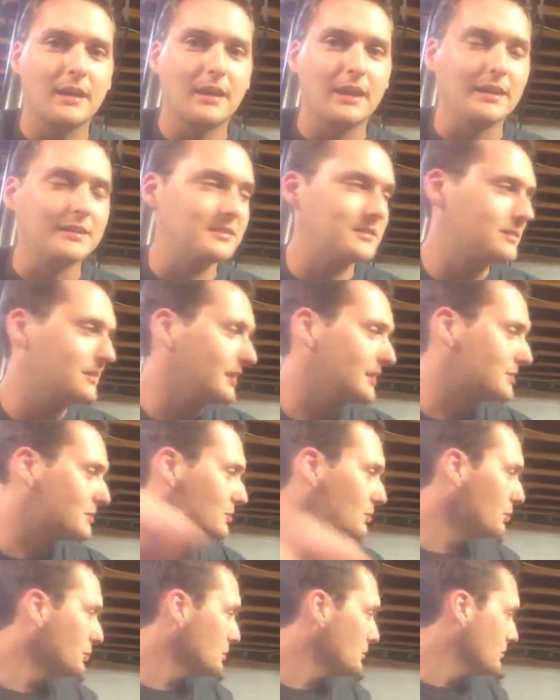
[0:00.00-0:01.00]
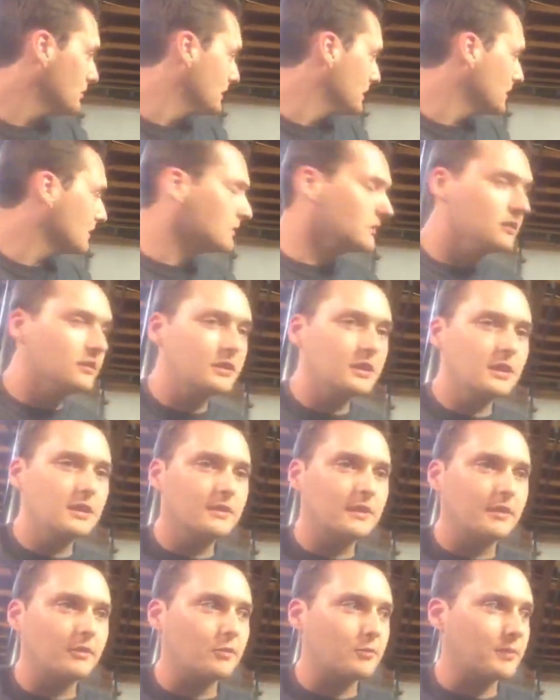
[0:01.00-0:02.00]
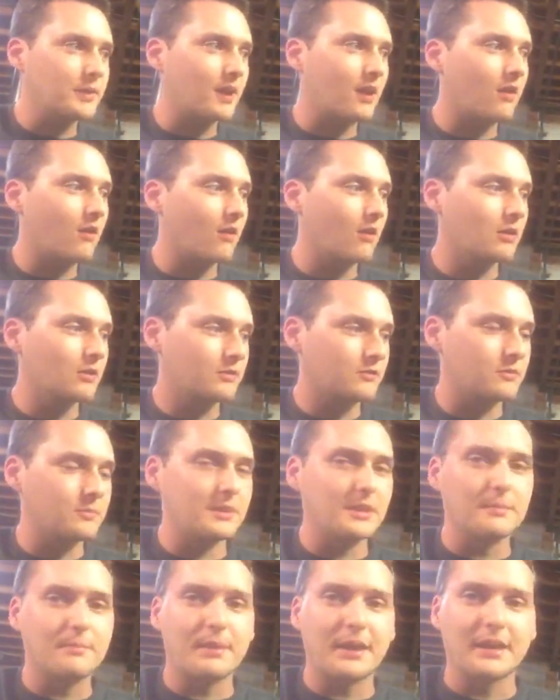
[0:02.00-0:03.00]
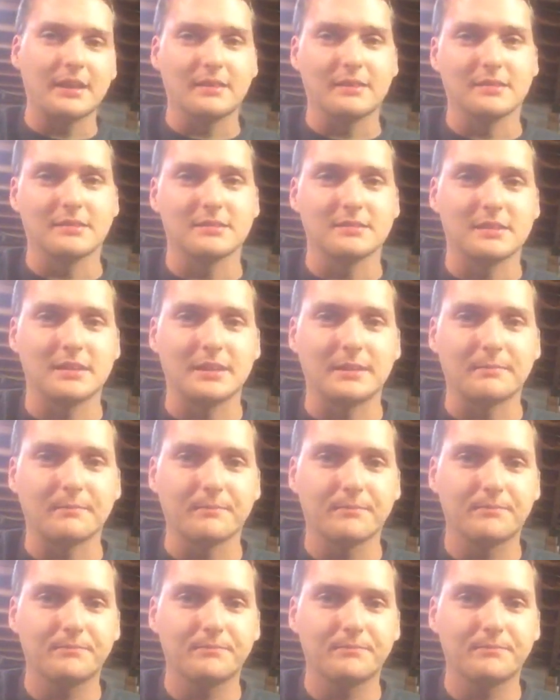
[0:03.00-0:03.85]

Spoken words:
It's so unique looking that it would be hard for me to paint this thing.